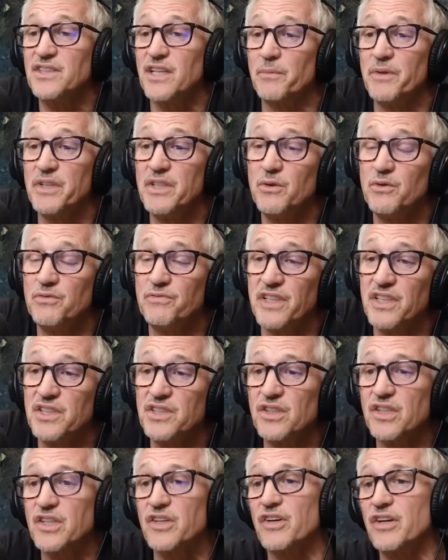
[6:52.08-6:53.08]
Tell me, you finished
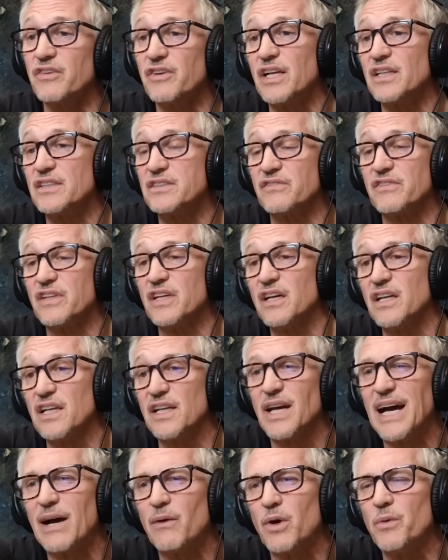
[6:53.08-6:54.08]
your career relatively early.
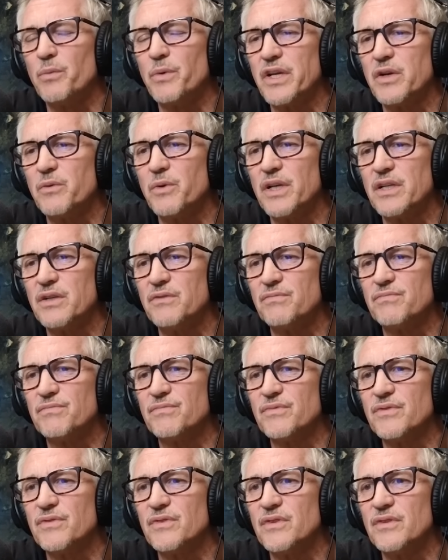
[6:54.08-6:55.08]
How old were you when you
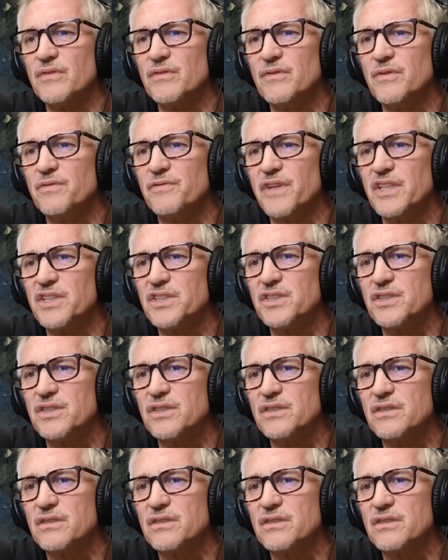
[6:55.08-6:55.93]
finished?